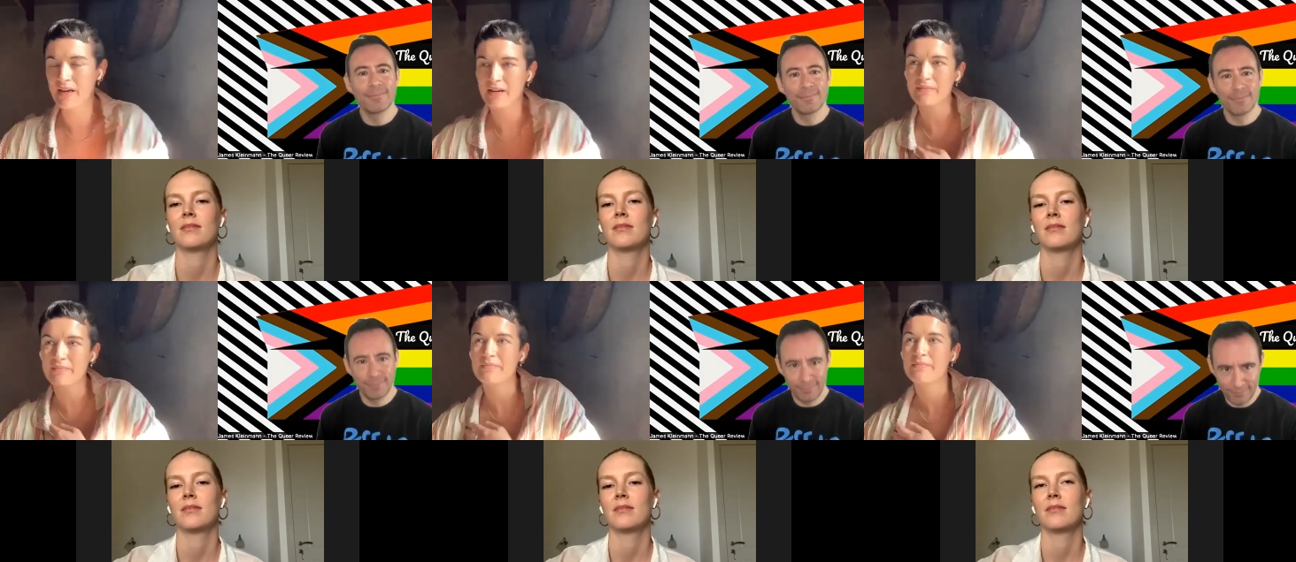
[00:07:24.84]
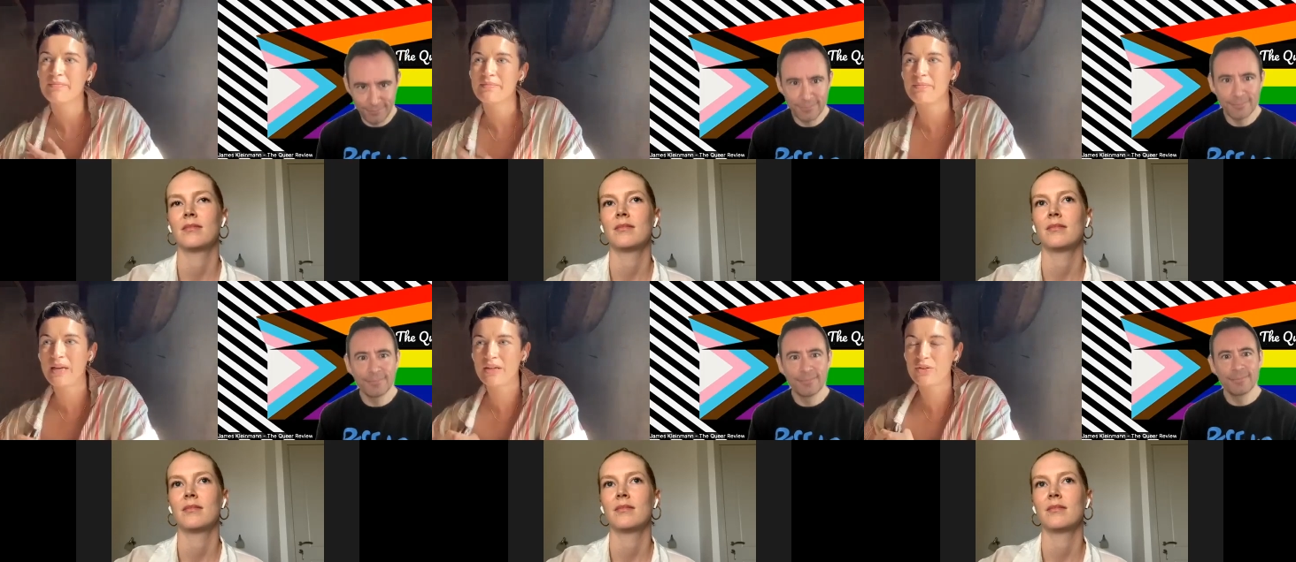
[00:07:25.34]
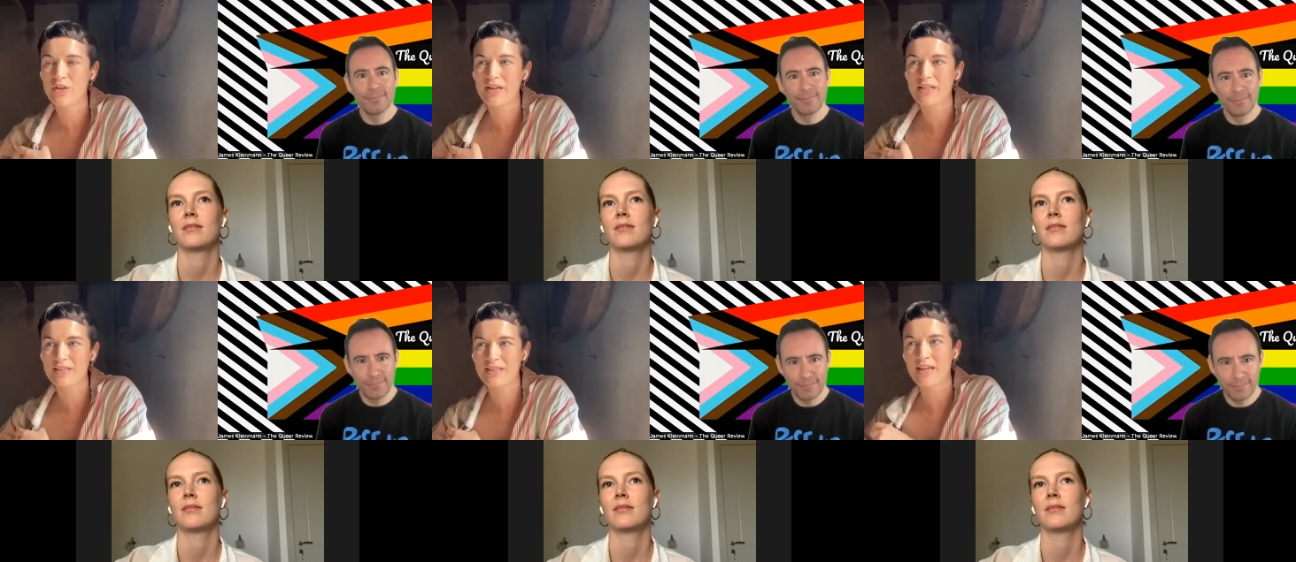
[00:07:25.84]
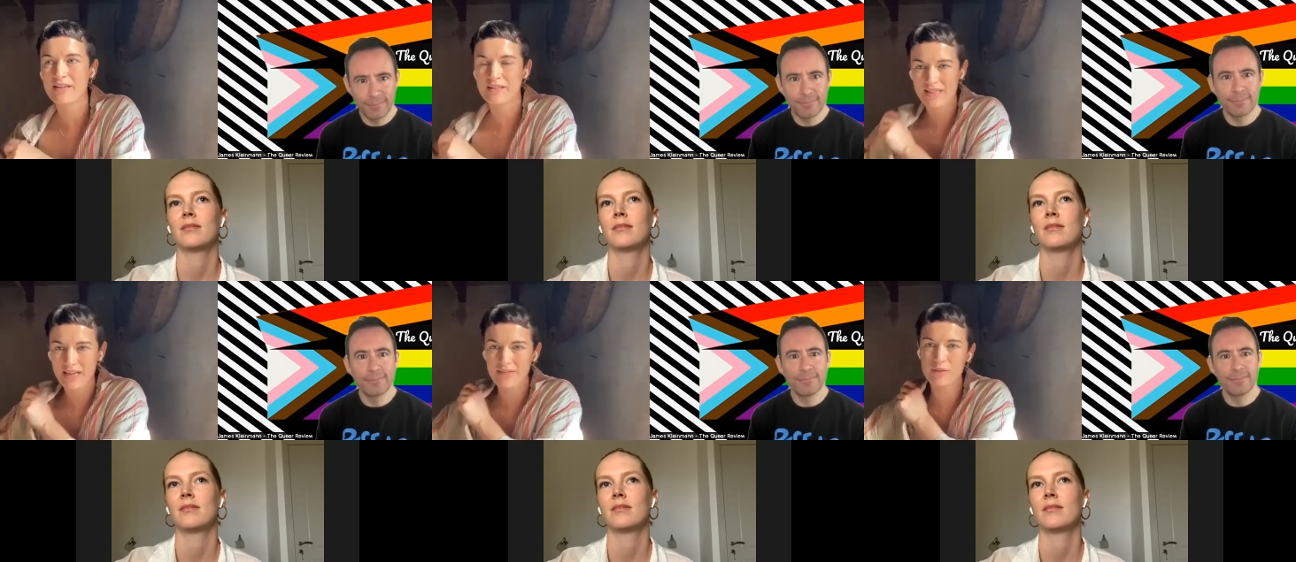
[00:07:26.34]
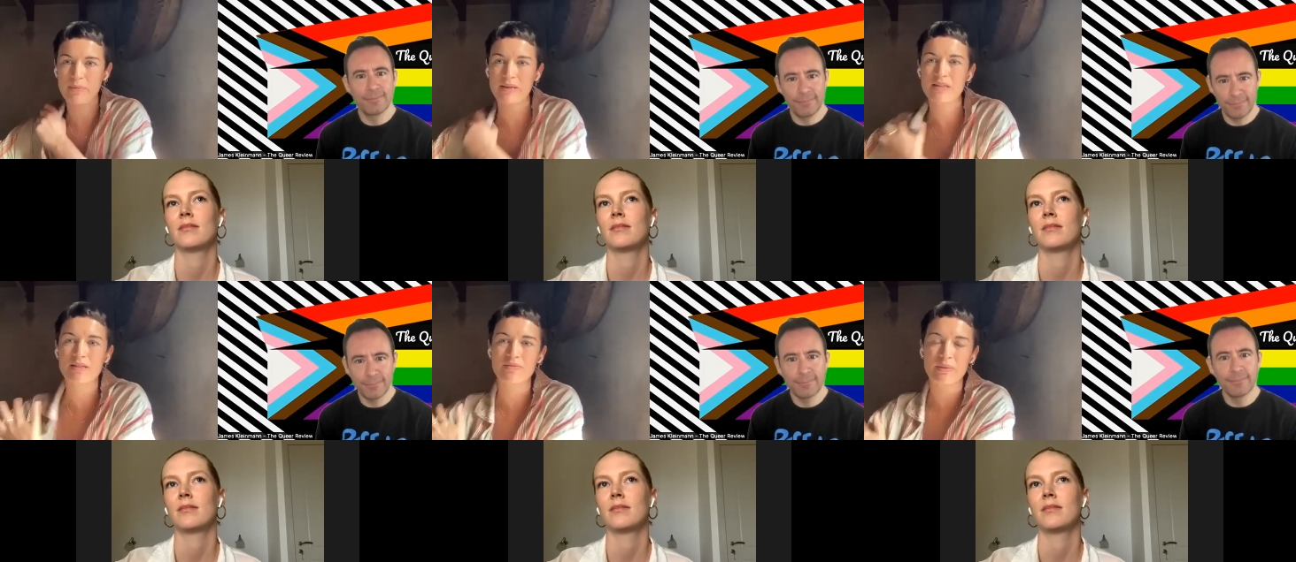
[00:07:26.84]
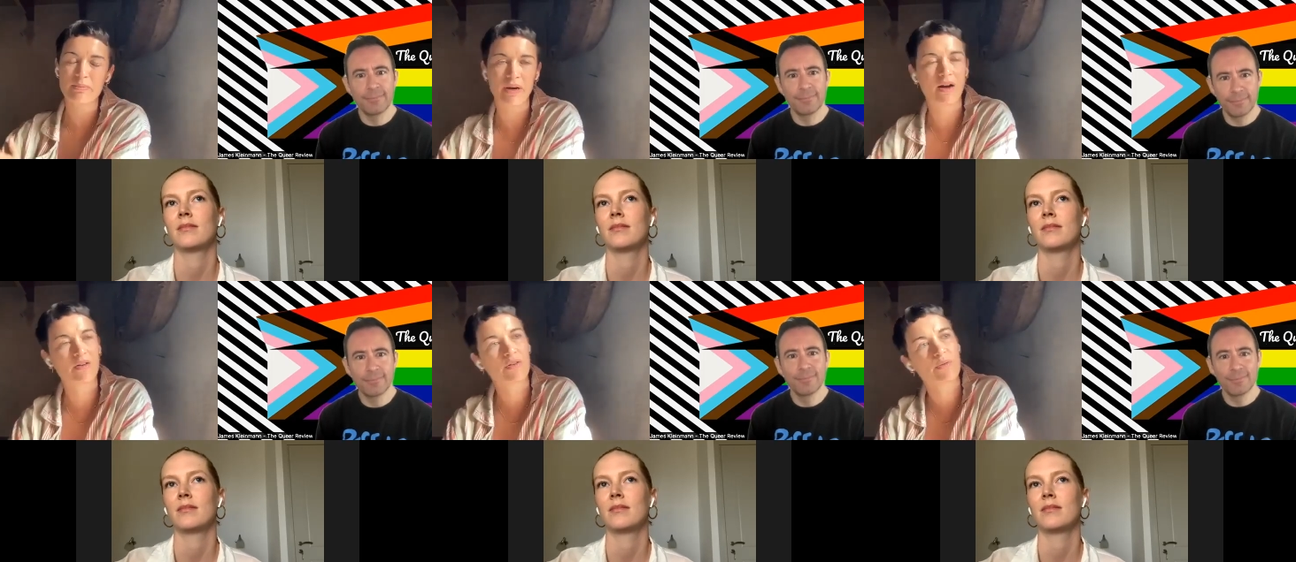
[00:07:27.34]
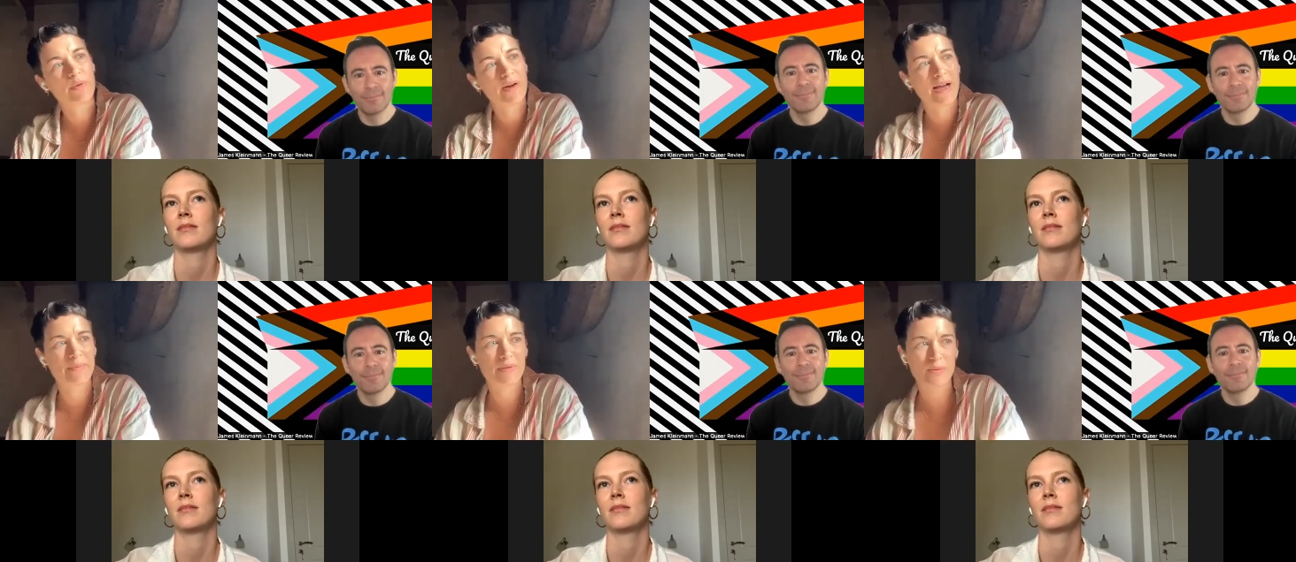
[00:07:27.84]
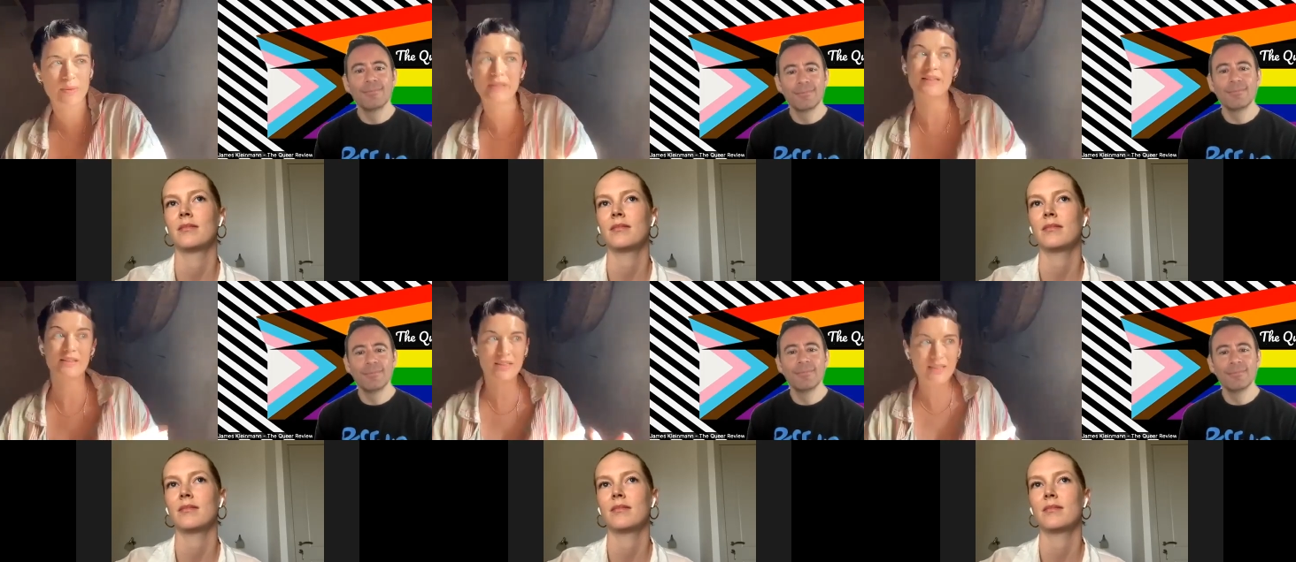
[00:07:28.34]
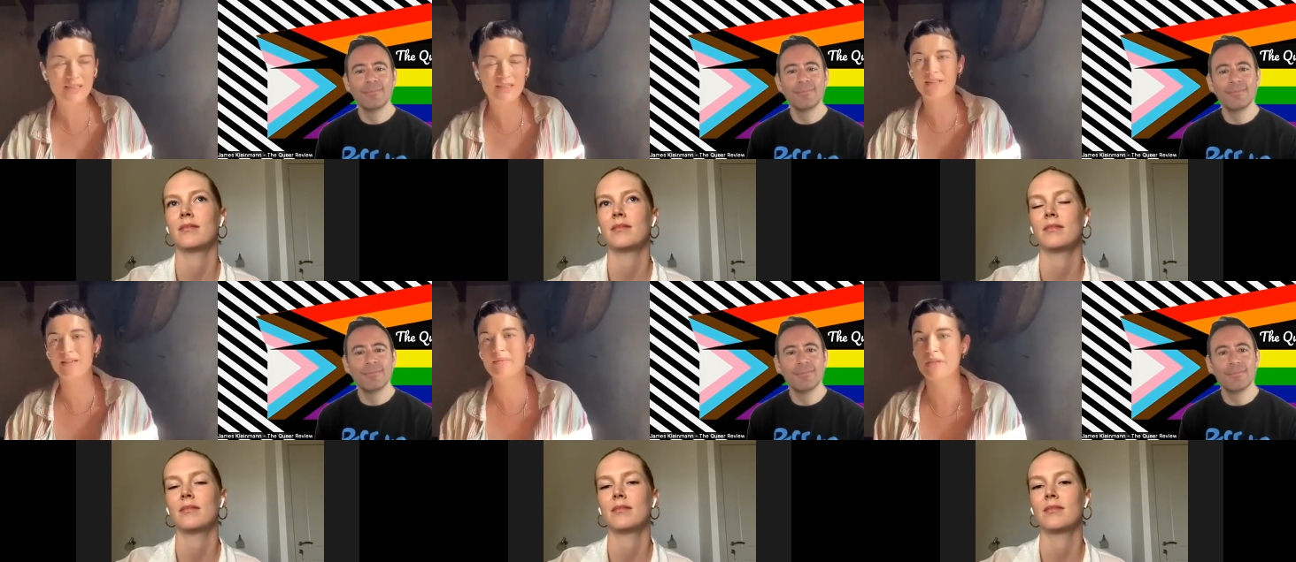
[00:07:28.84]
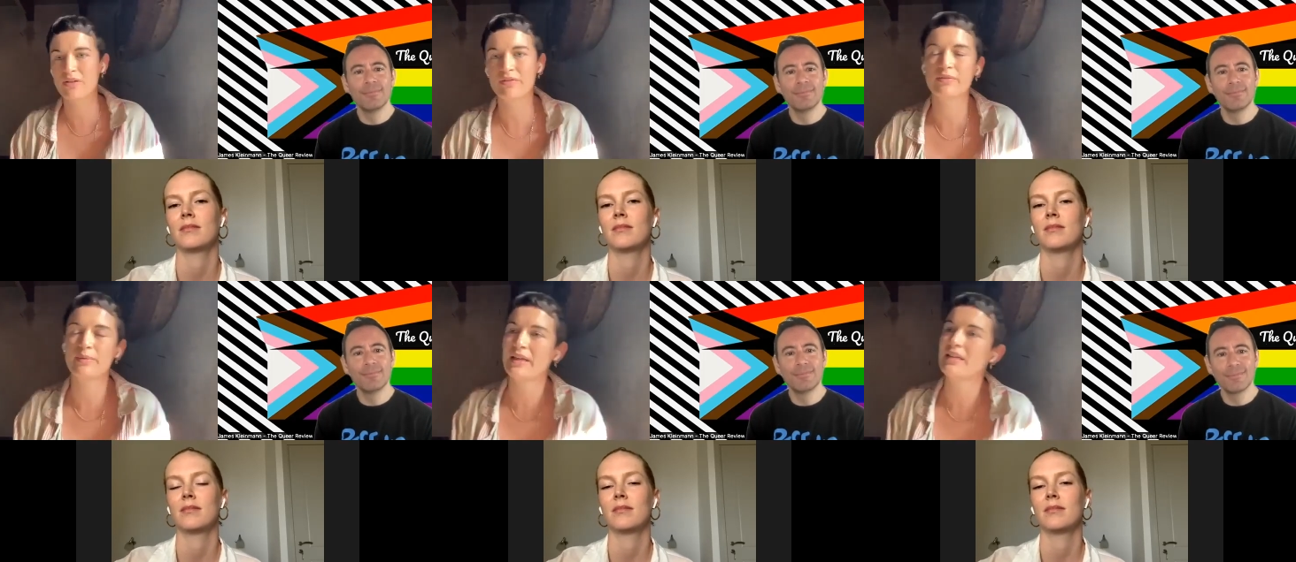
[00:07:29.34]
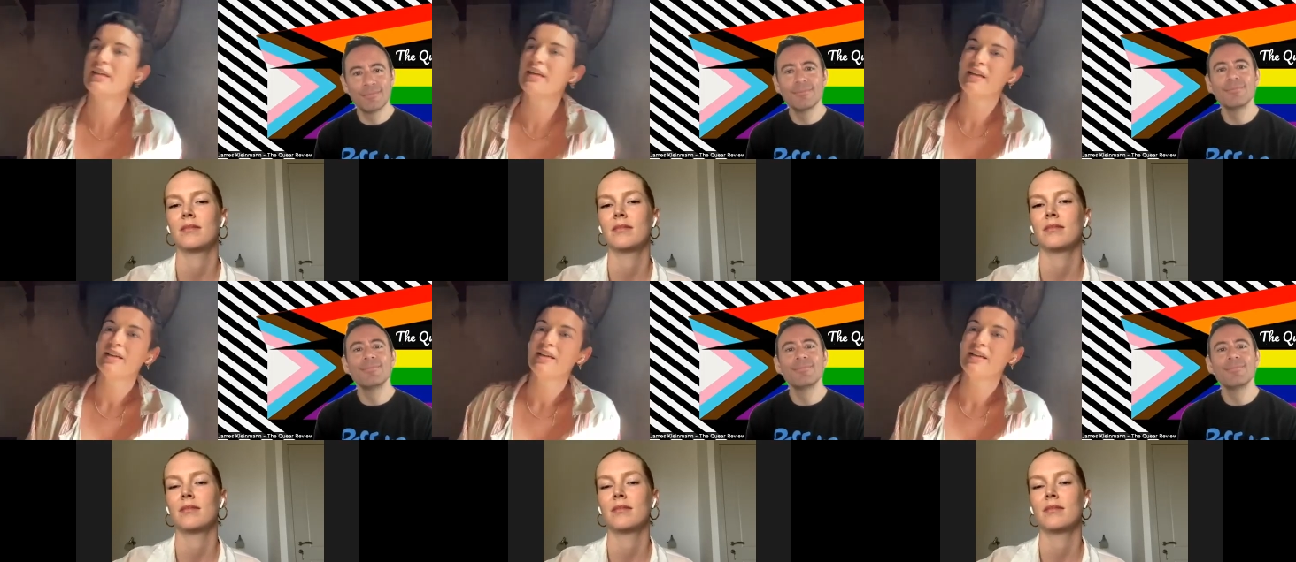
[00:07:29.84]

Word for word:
Speaker 1: um, penetrates that safe space of the bar, or what happens when her sister comes over when